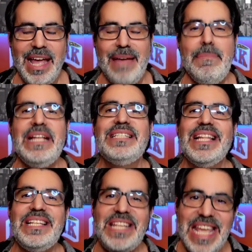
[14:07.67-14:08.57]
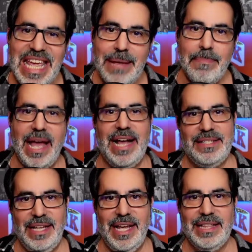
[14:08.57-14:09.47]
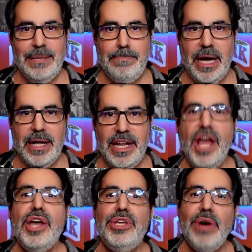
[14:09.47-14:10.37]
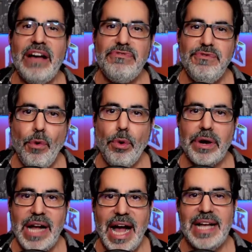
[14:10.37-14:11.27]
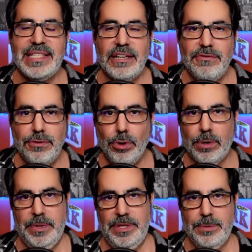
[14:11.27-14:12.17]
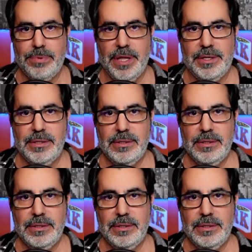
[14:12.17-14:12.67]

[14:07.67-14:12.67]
It means the team has to get the bucket. You have 4 guys on the floor with you, brother.